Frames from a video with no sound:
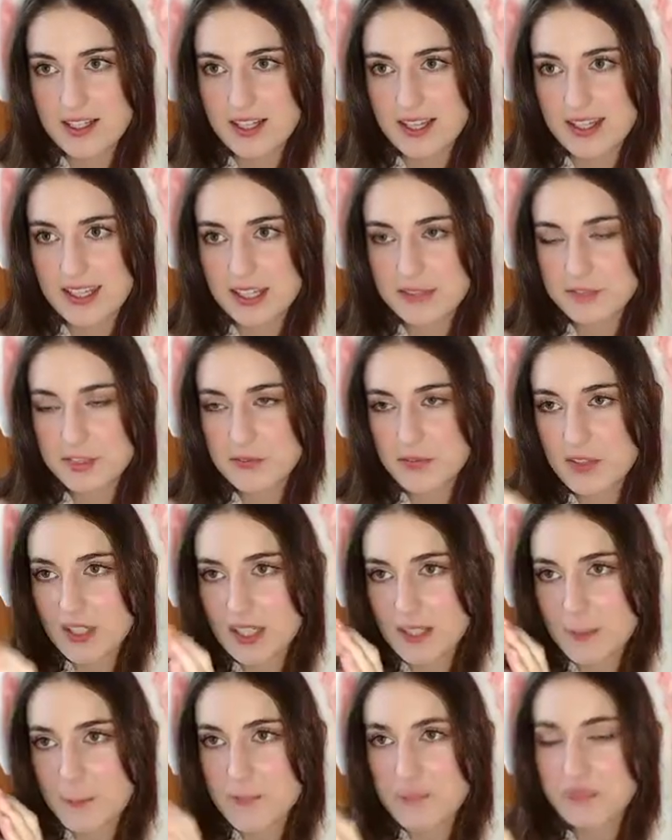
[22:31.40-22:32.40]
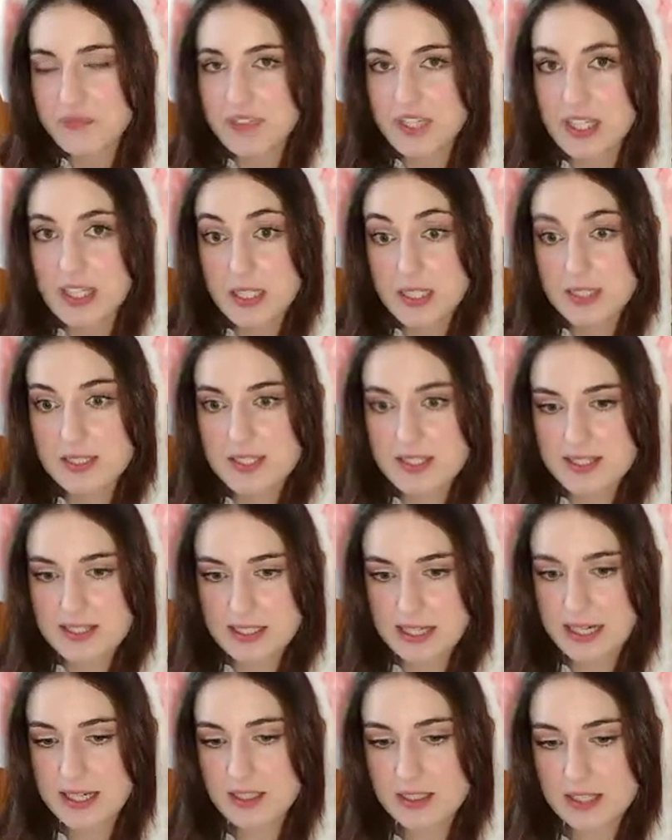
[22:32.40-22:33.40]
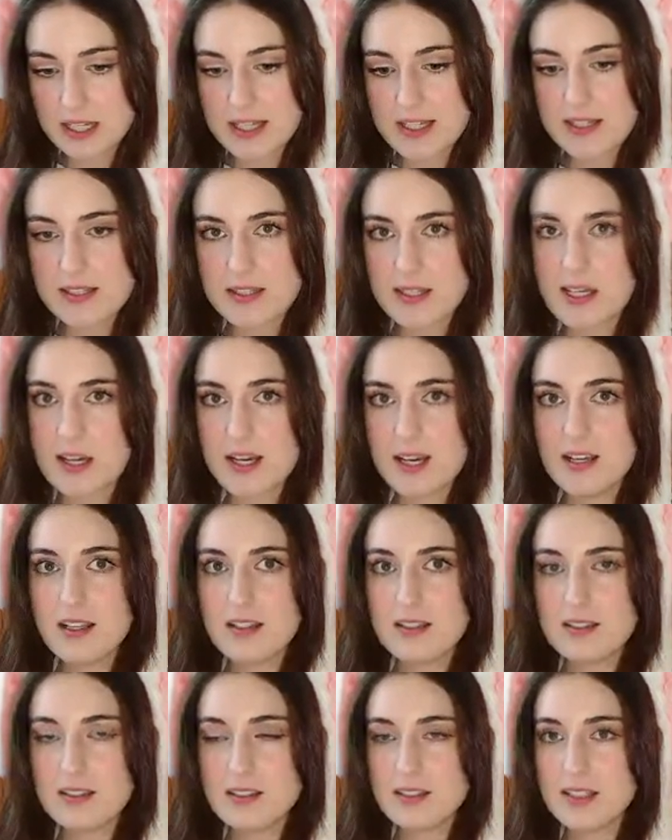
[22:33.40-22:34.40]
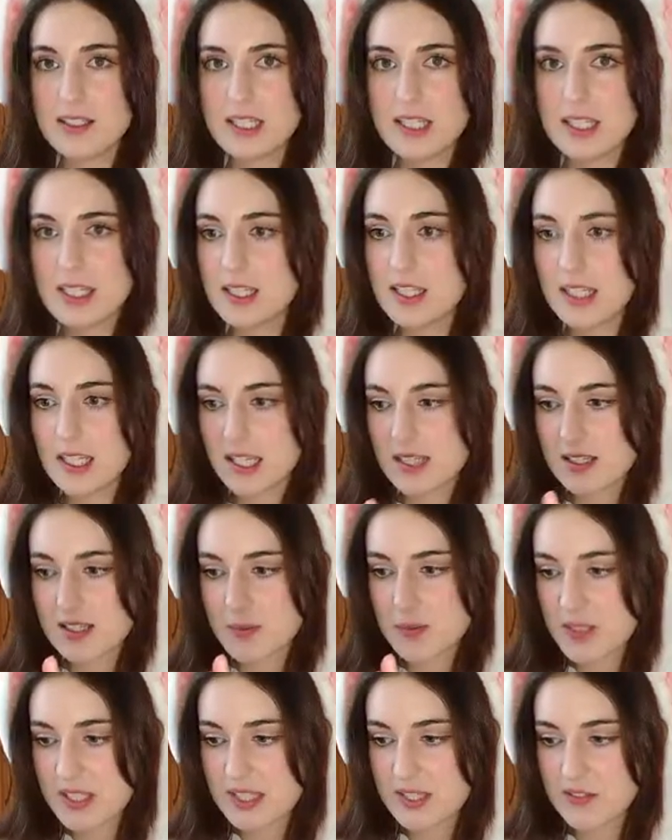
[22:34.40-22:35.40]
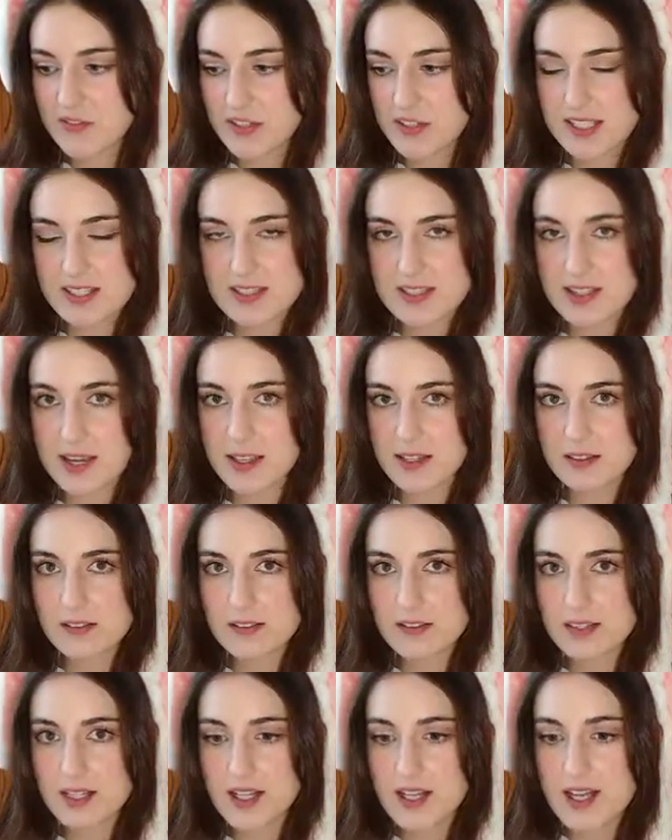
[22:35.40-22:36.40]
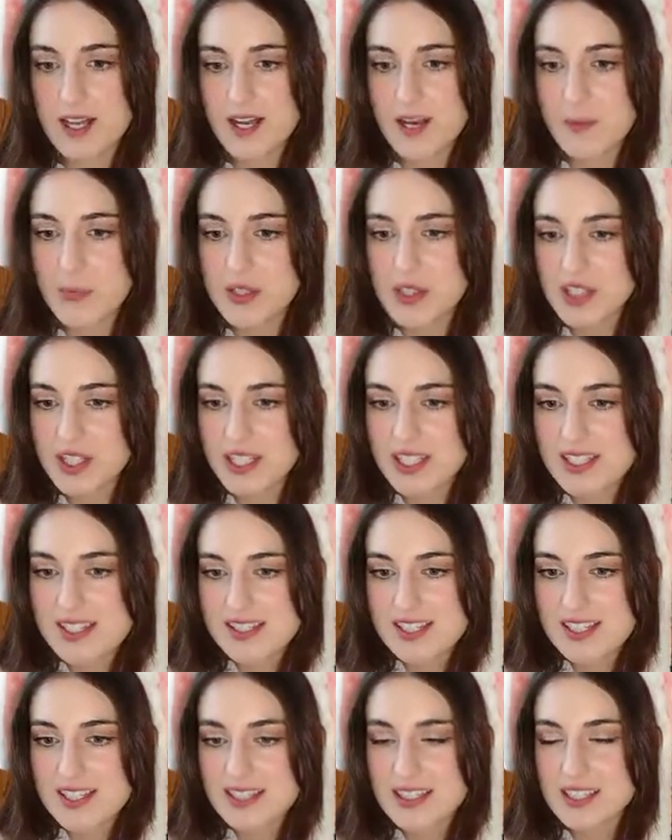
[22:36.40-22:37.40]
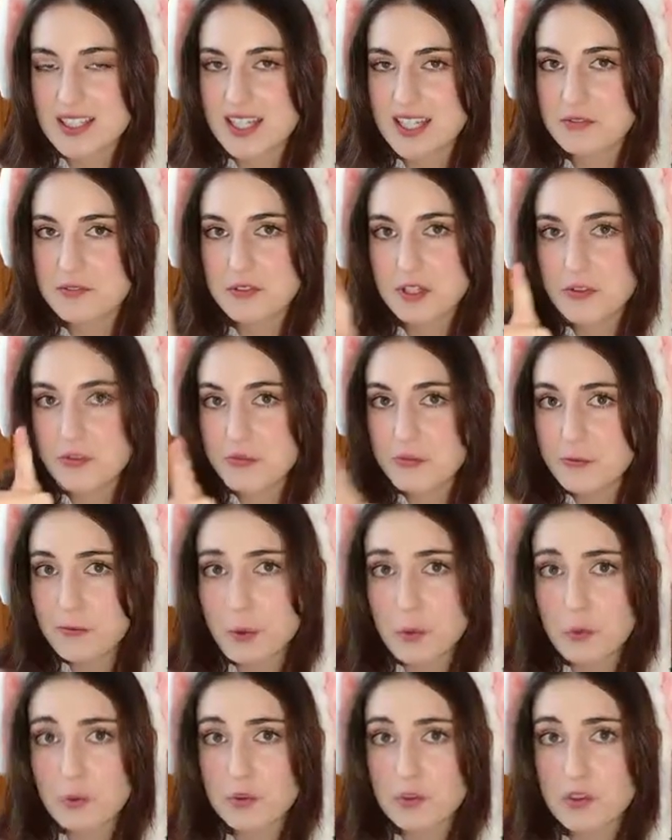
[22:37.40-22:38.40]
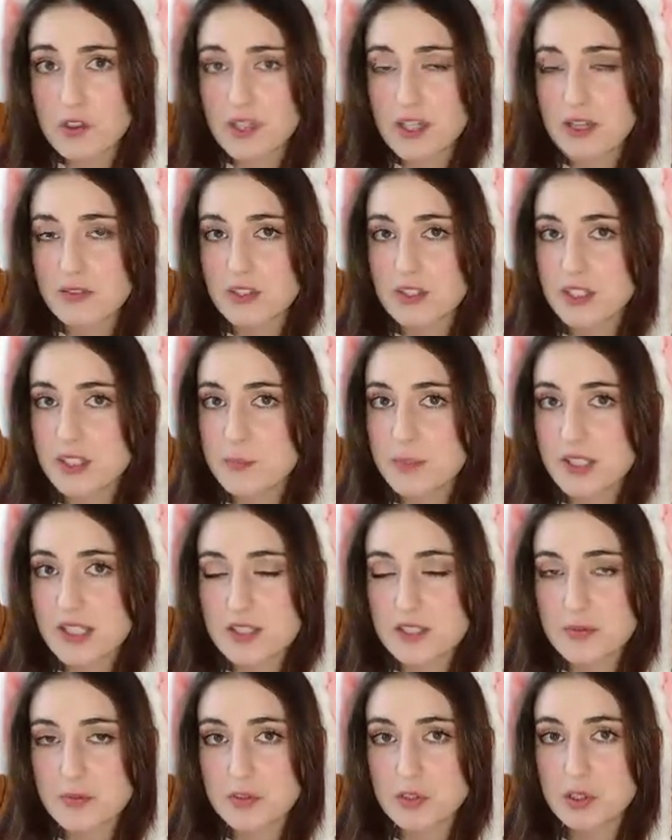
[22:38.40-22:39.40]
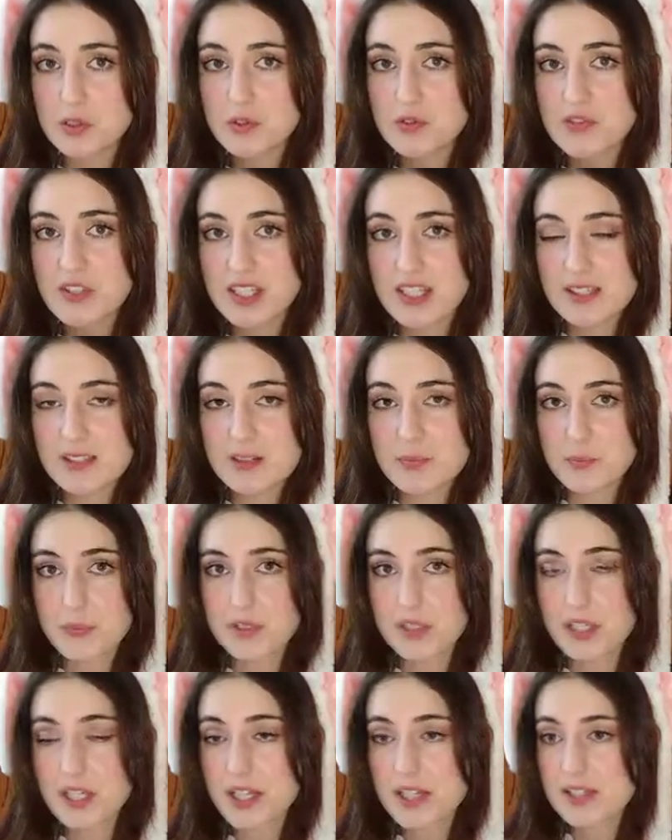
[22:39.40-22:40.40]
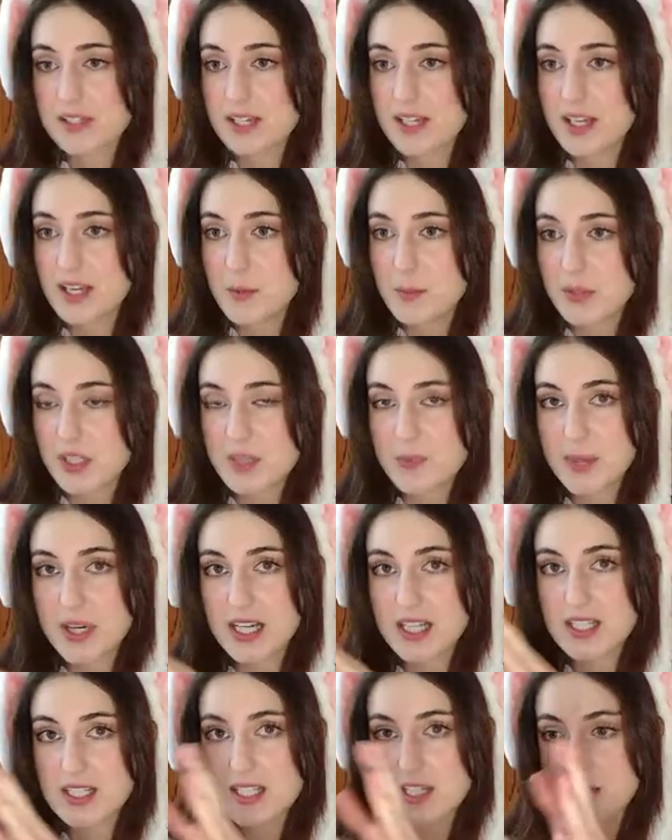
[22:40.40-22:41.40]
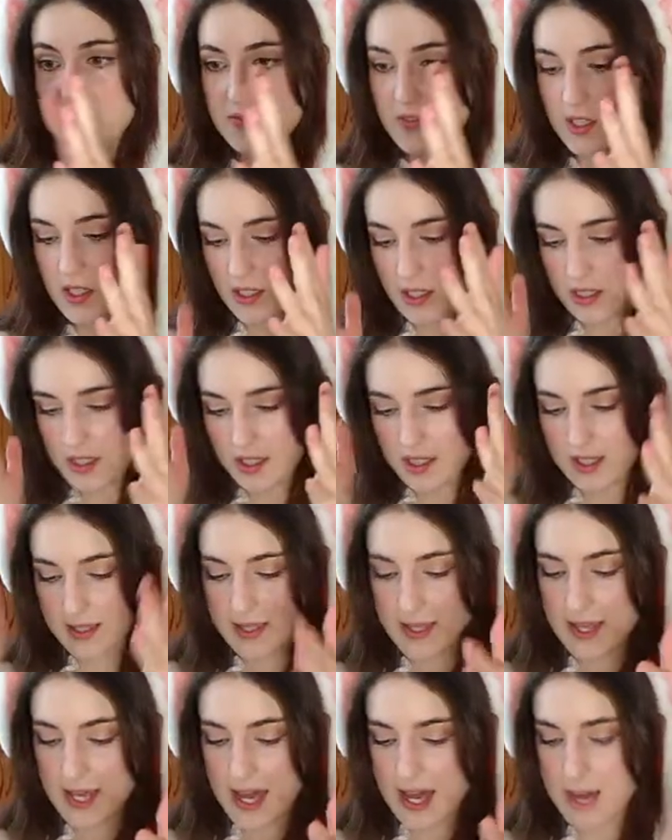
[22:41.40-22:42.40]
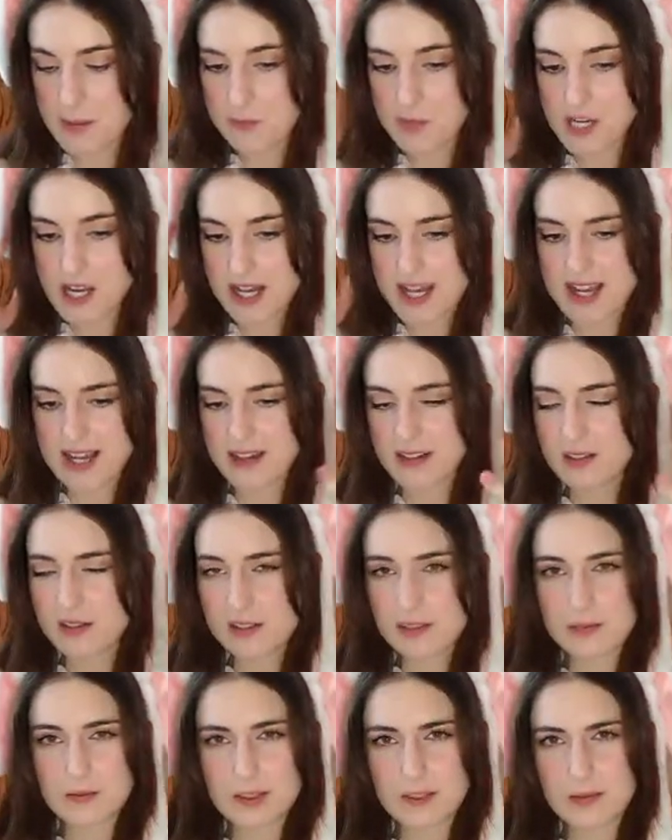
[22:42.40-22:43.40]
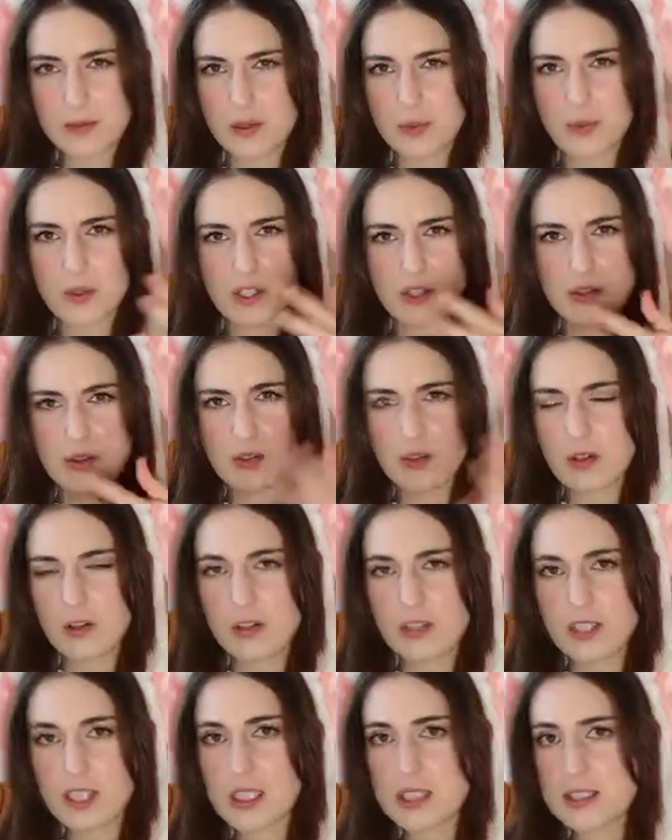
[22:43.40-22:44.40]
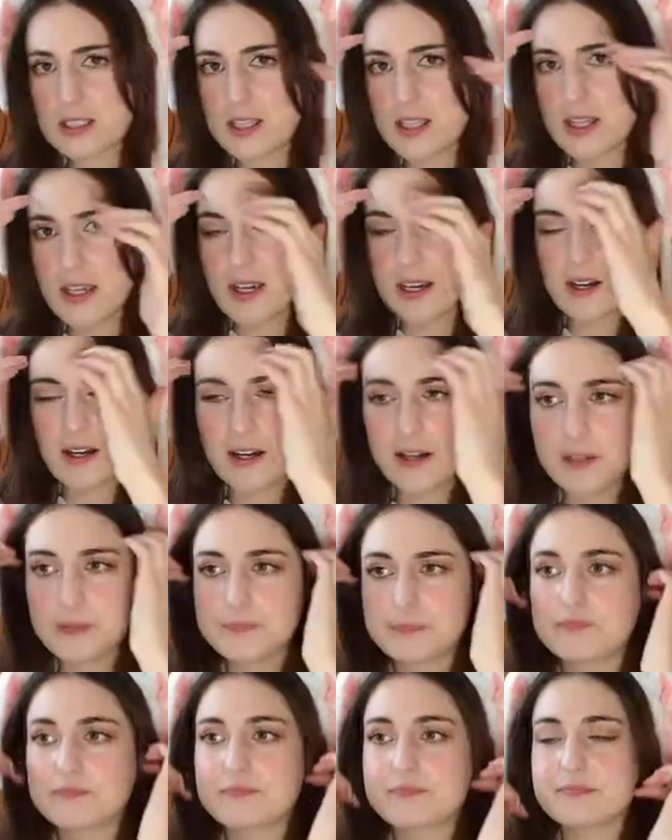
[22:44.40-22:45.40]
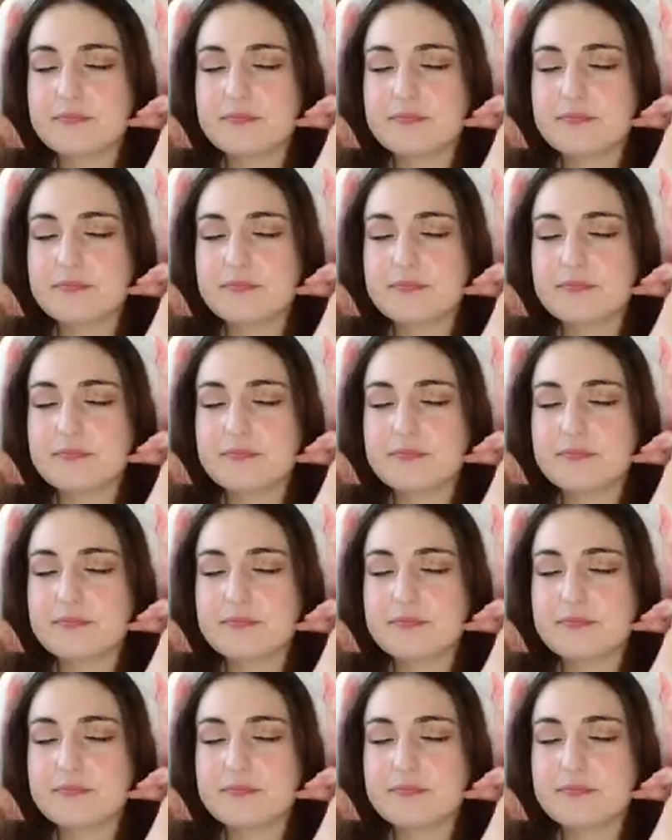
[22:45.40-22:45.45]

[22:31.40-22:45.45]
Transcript: Like everything, it's stylized. Yeah, he he has a specific style, but you can see that every fold on every piece of clothing is in place. Perspective, camera angle or what do you call it um,